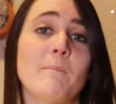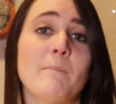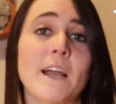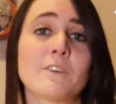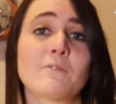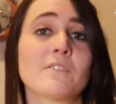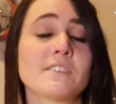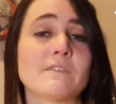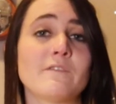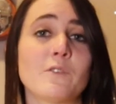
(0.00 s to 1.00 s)
backwards
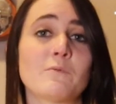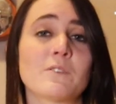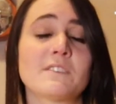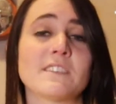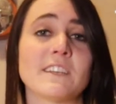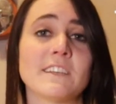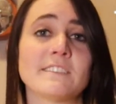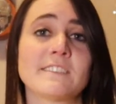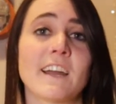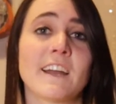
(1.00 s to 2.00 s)
and forwards and
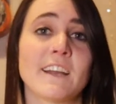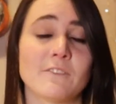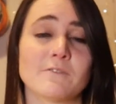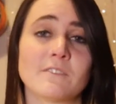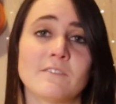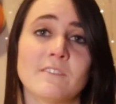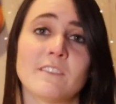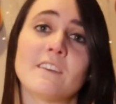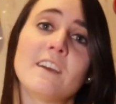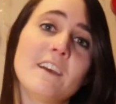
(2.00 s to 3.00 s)
inside out.
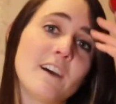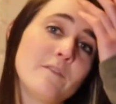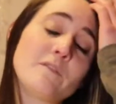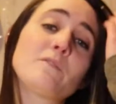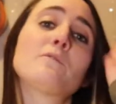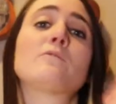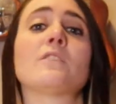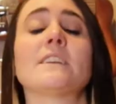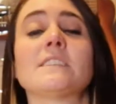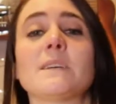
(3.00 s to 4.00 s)
A few
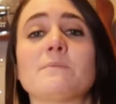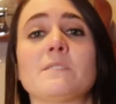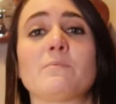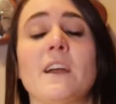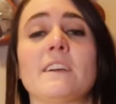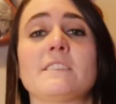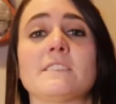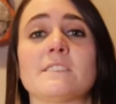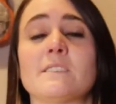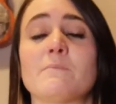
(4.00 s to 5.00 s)
great tips to
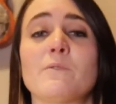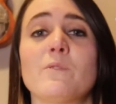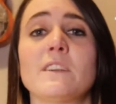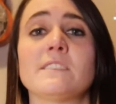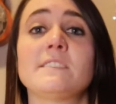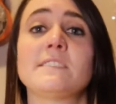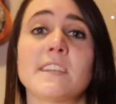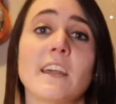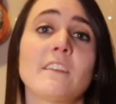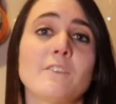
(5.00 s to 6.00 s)
practice. Number 1 is
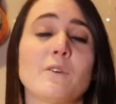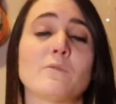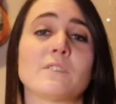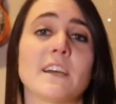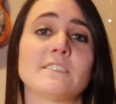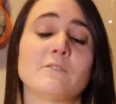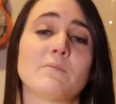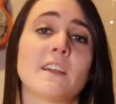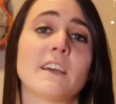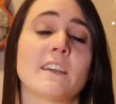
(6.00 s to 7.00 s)
say the note as you
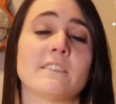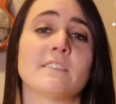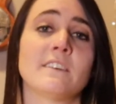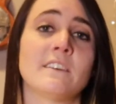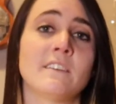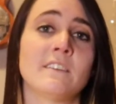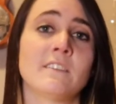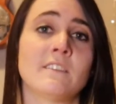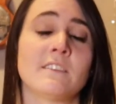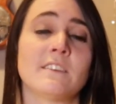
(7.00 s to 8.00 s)
play it.
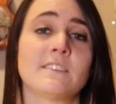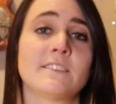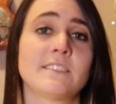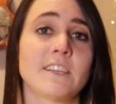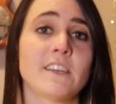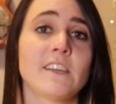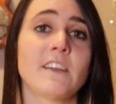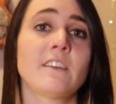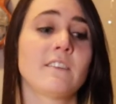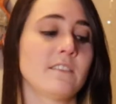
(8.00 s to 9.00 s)

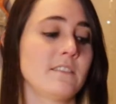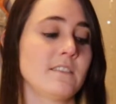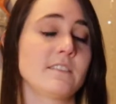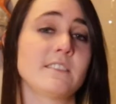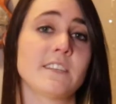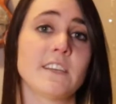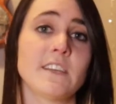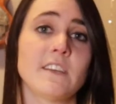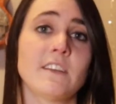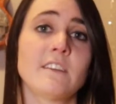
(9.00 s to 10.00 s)
C,
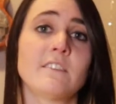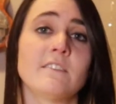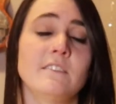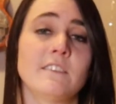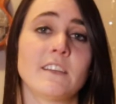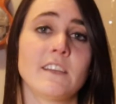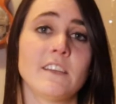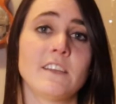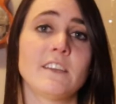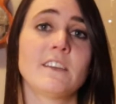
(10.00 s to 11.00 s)
D,
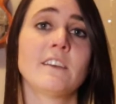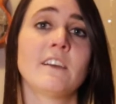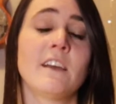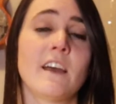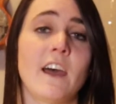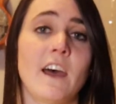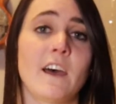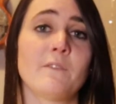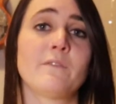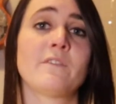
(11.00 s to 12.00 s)
E, F,